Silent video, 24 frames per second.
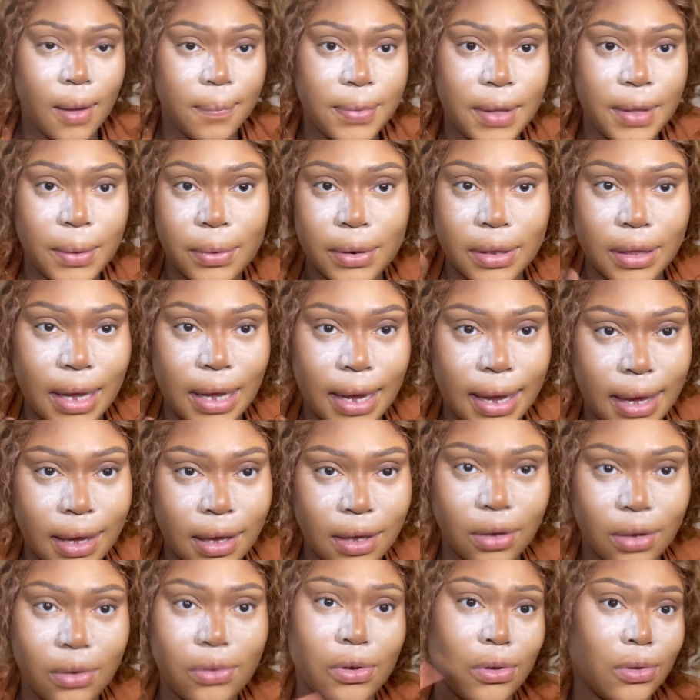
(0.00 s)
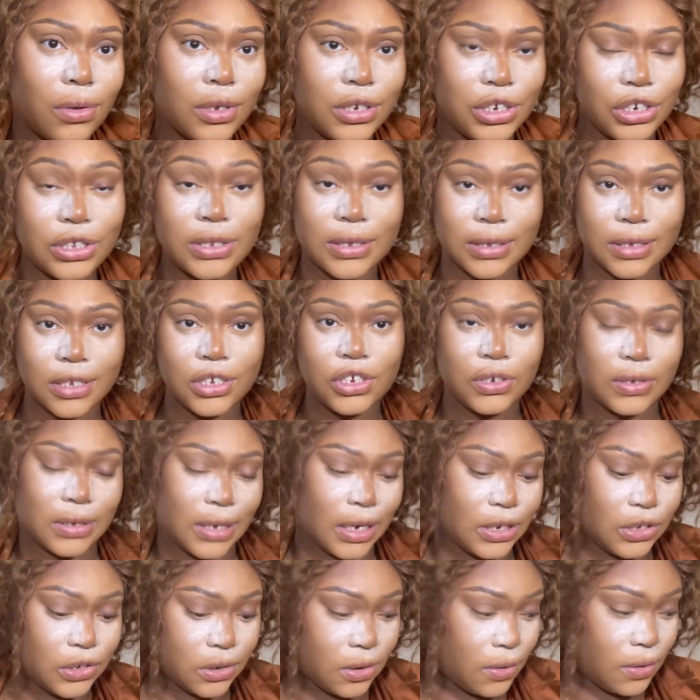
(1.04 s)
They were like, you know, she's
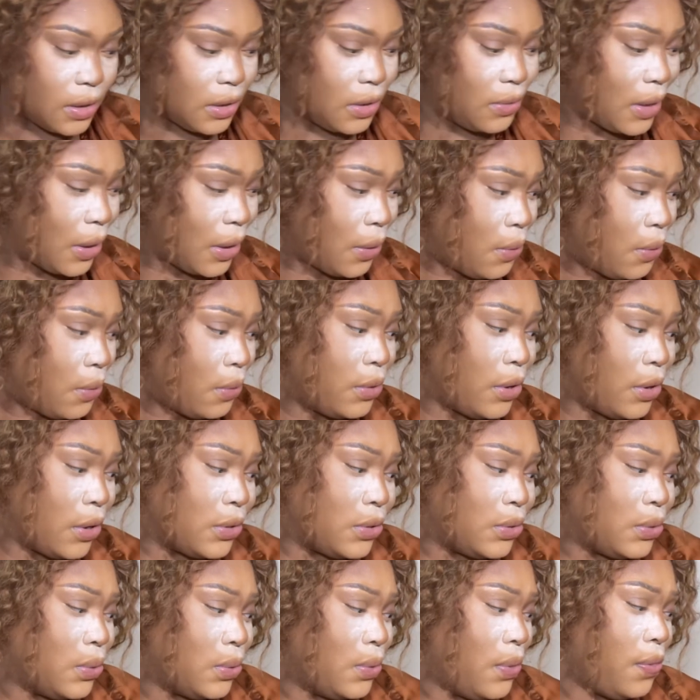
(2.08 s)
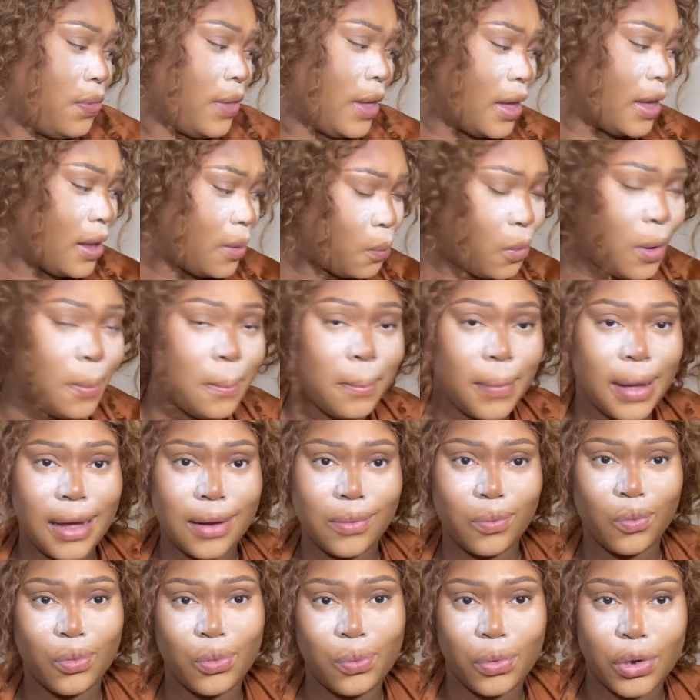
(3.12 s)
Nigerian. They're like, oh, you're so thin. What
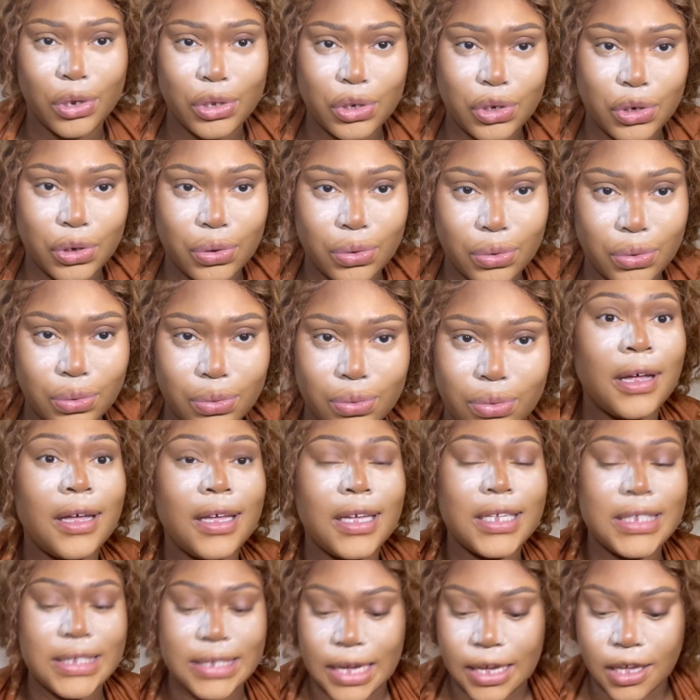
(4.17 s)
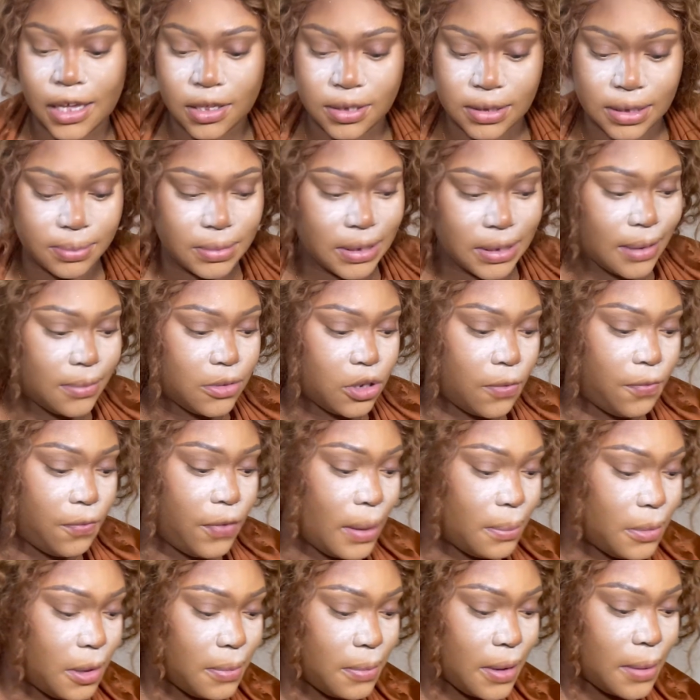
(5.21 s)
man would want you? But it's like, sometimes your
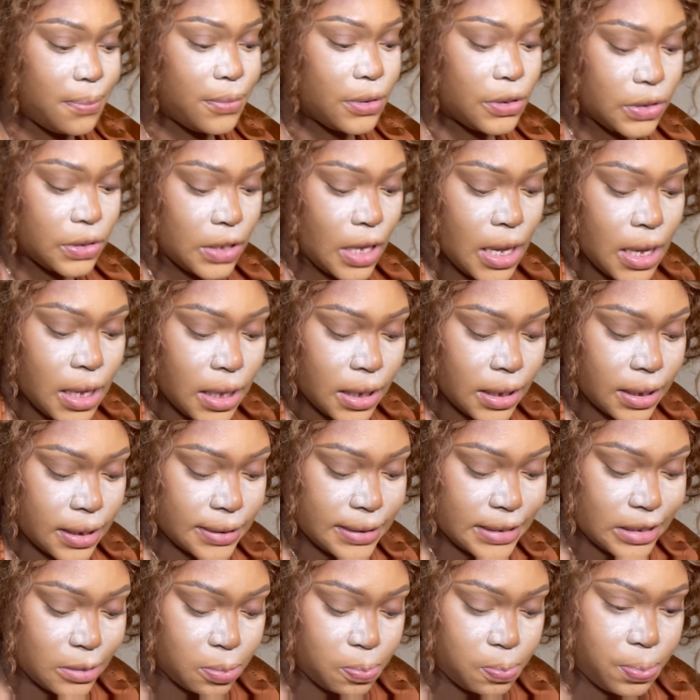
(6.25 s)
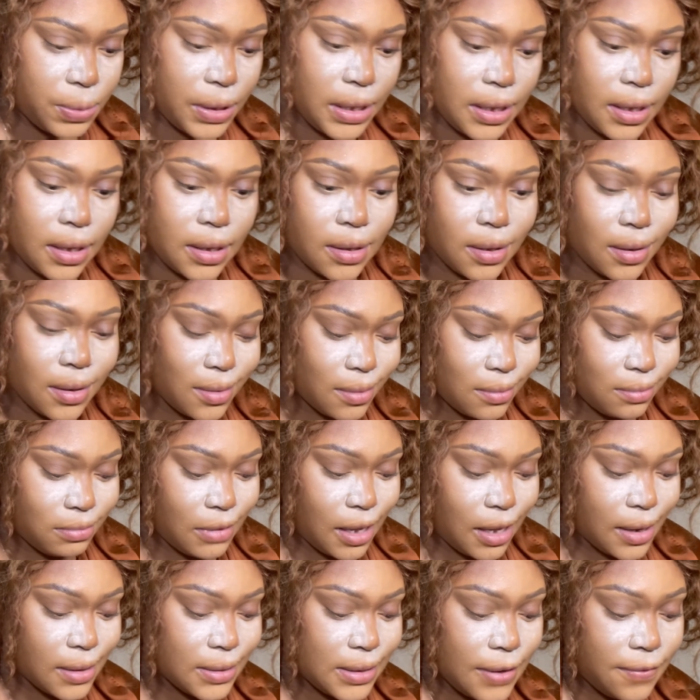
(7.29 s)
family members could speak
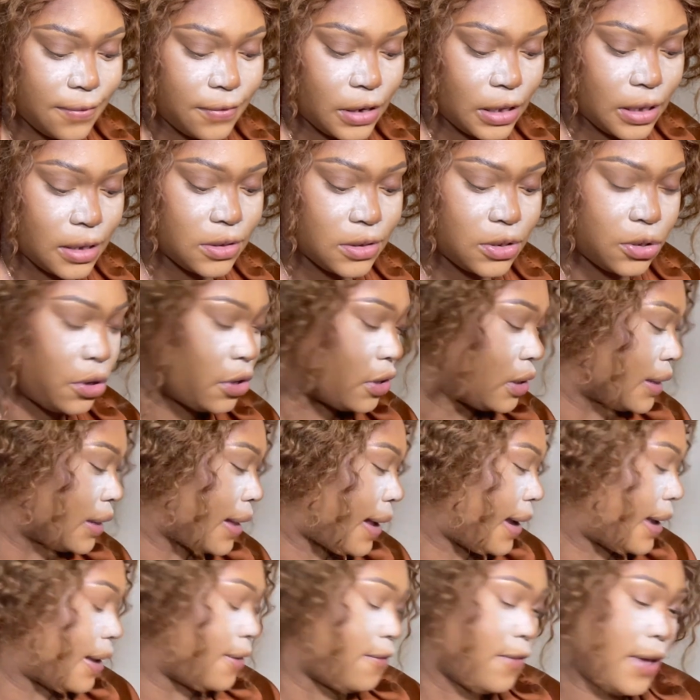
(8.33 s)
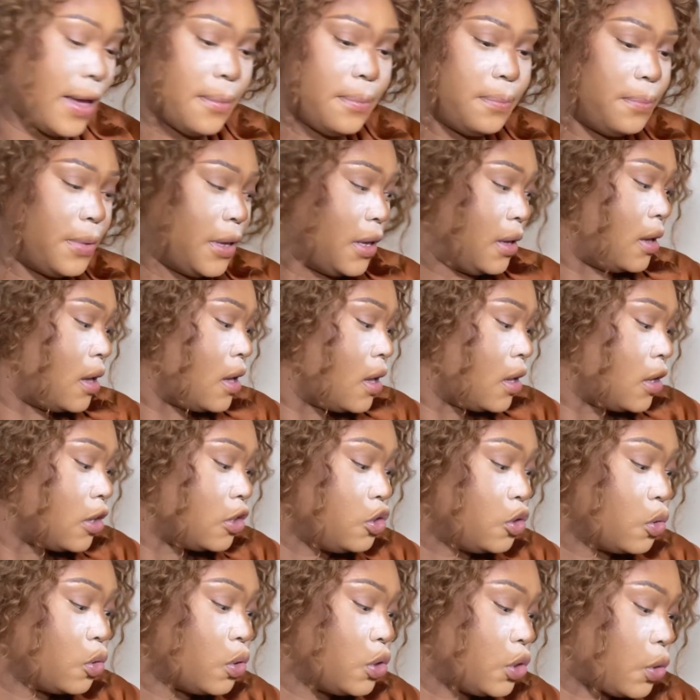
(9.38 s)
negativity into your life and be
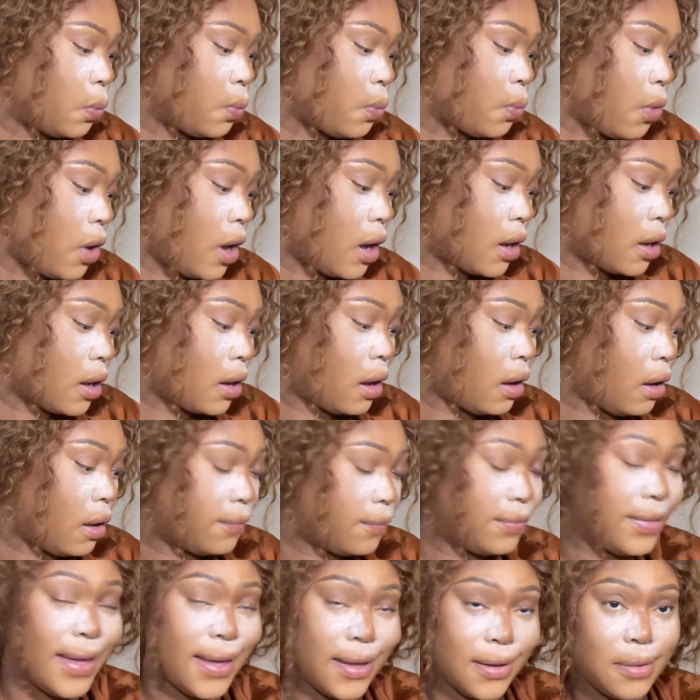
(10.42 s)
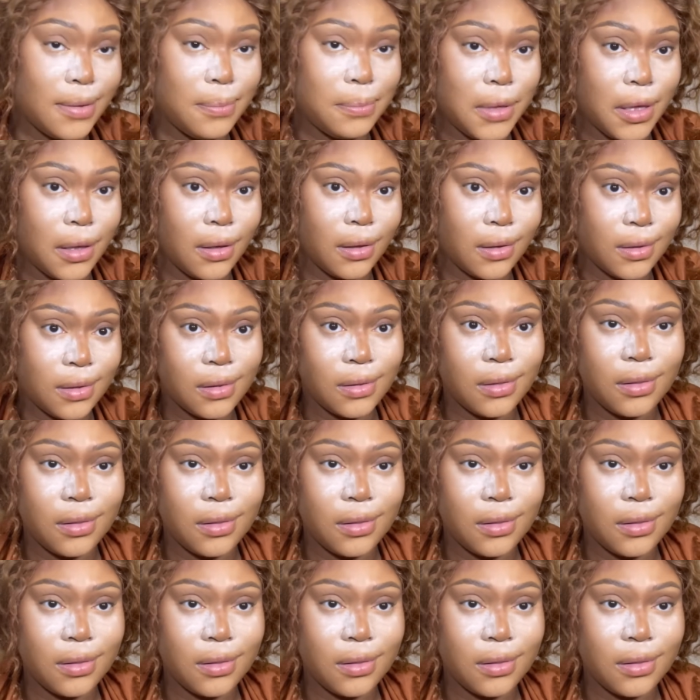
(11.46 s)
doing the walk of the enemy.